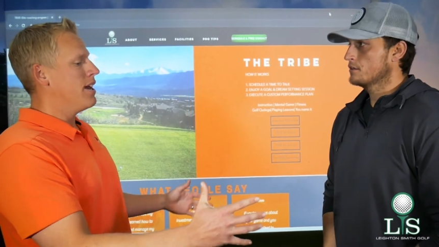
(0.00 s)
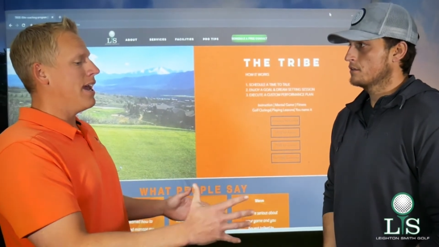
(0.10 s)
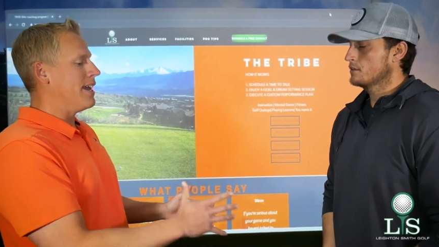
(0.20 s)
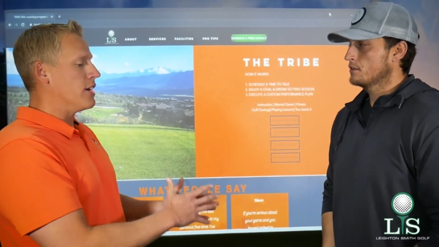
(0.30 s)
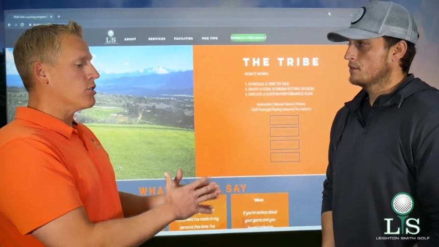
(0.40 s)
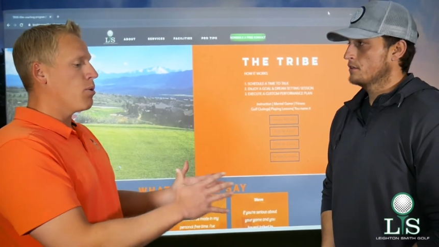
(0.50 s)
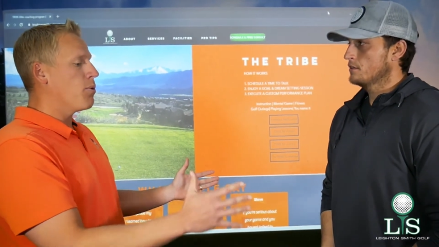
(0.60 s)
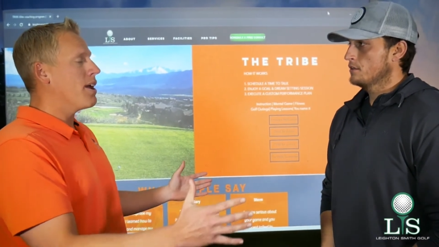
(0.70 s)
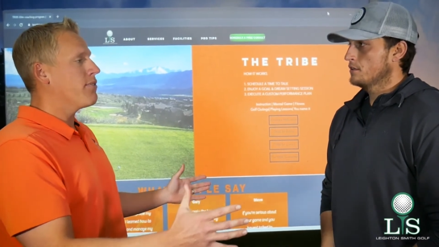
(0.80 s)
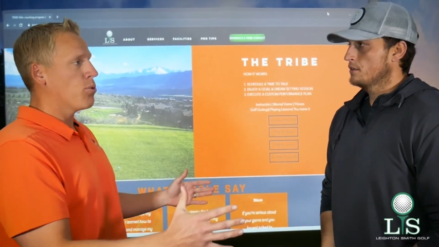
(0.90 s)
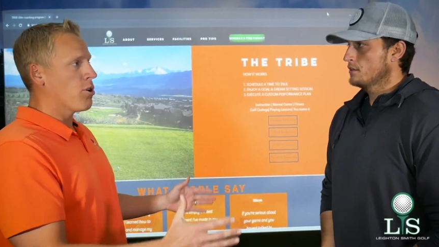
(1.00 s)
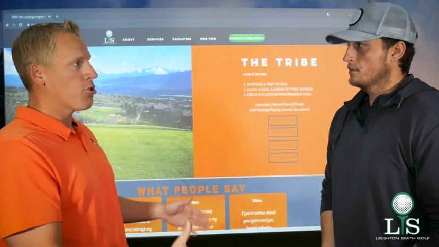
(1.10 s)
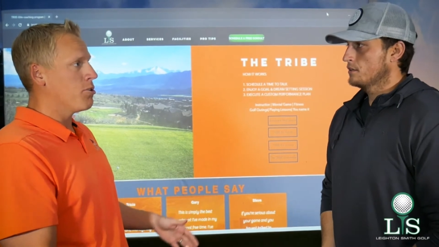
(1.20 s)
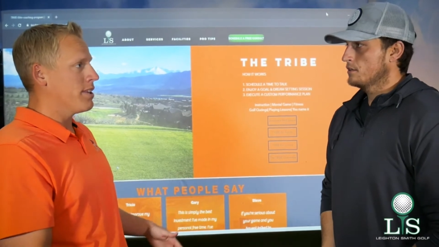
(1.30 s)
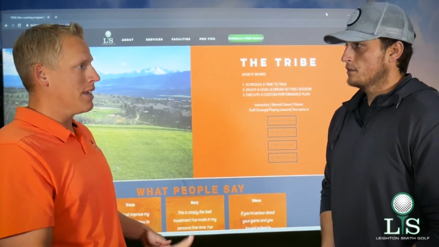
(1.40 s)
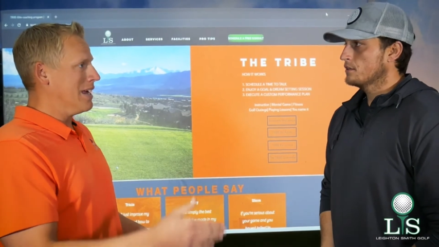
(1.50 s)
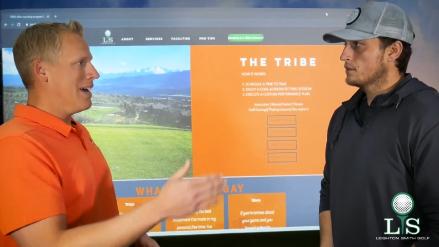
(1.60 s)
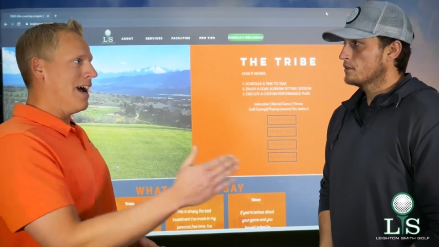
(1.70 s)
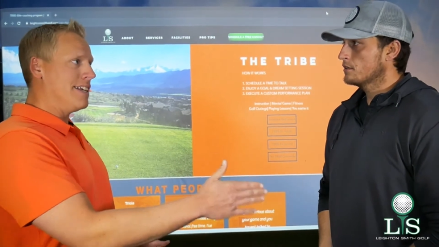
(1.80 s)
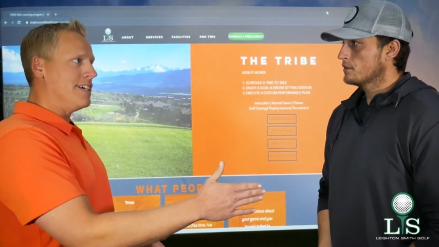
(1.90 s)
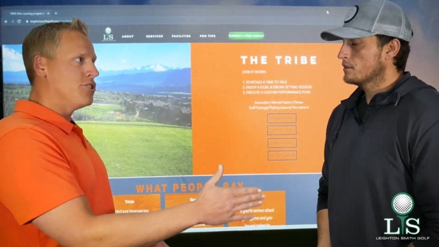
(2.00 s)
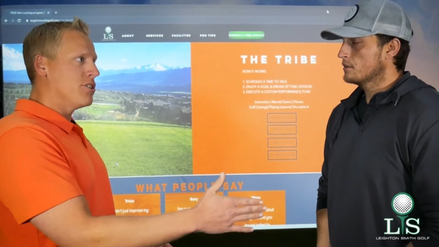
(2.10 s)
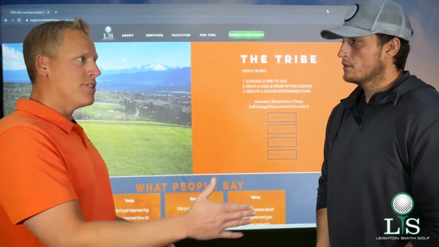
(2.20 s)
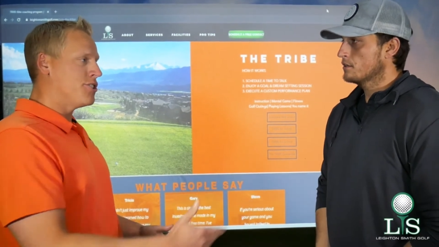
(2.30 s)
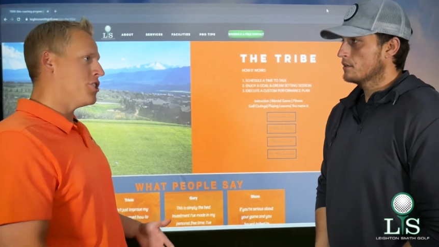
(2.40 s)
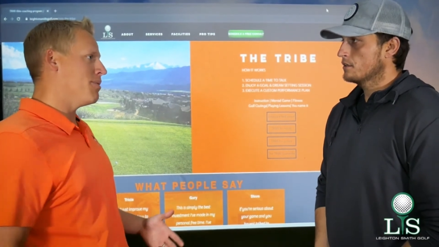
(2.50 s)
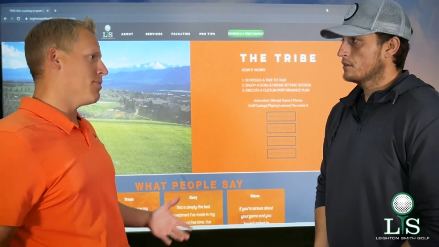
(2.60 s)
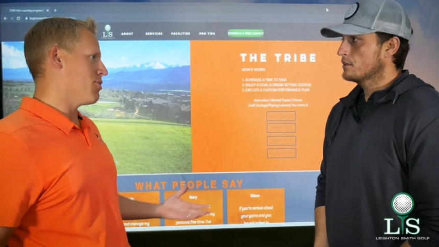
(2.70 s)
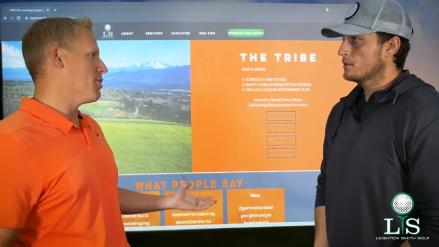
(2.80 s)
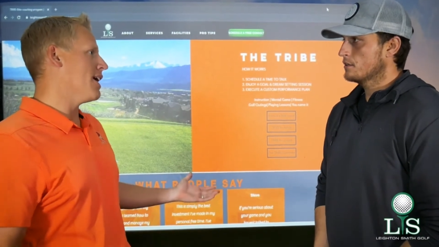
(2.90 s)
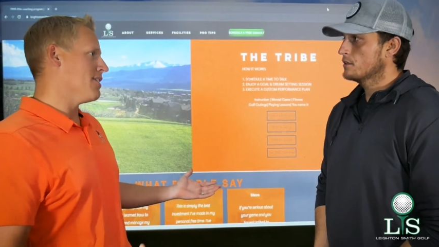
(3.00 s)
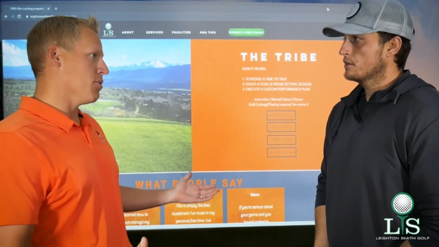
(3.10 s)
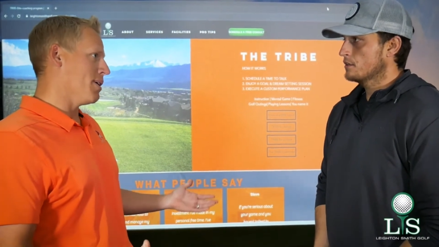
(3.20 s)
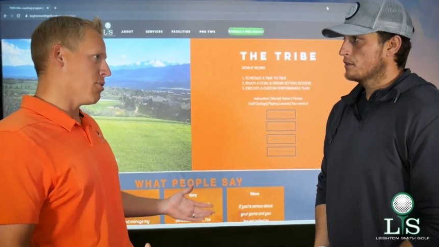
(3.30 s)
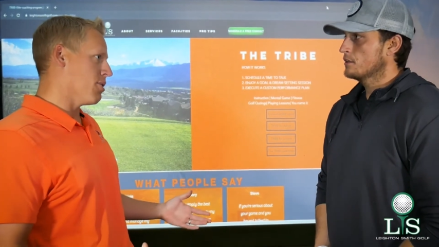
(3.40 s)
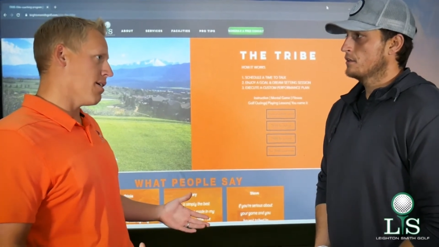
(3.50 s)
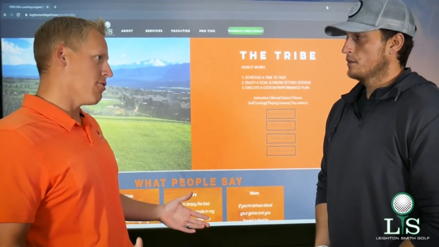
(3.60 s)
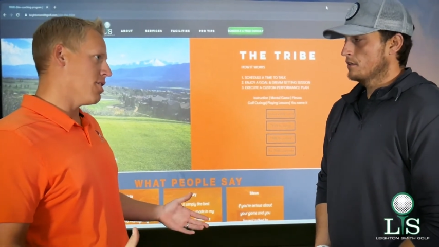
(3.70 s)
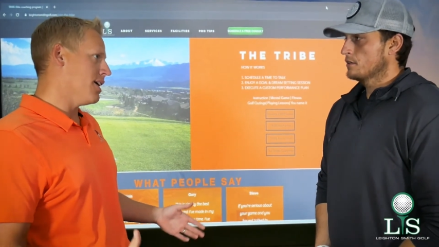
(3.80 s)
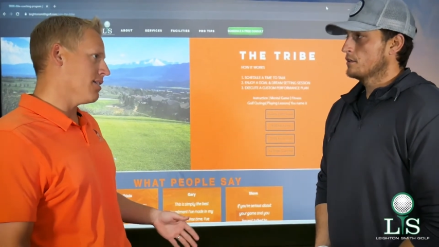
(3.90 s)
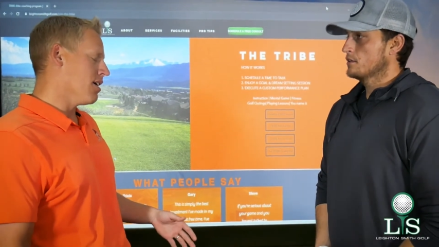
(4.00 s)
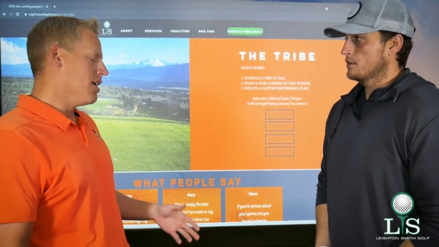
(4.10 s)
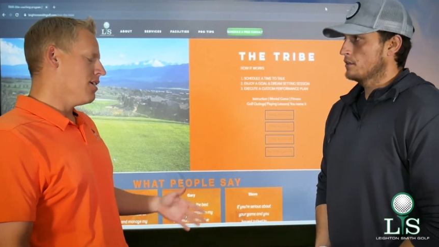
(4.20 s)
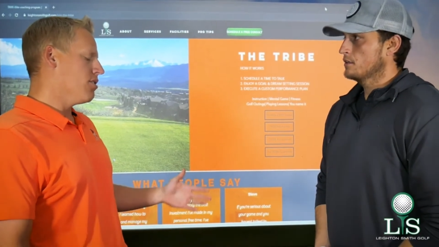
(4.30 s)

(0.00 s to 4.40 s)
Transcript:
Speaker 1: "Hey, here's what we have to work with. I need you in the gym three days a week, whatever it is."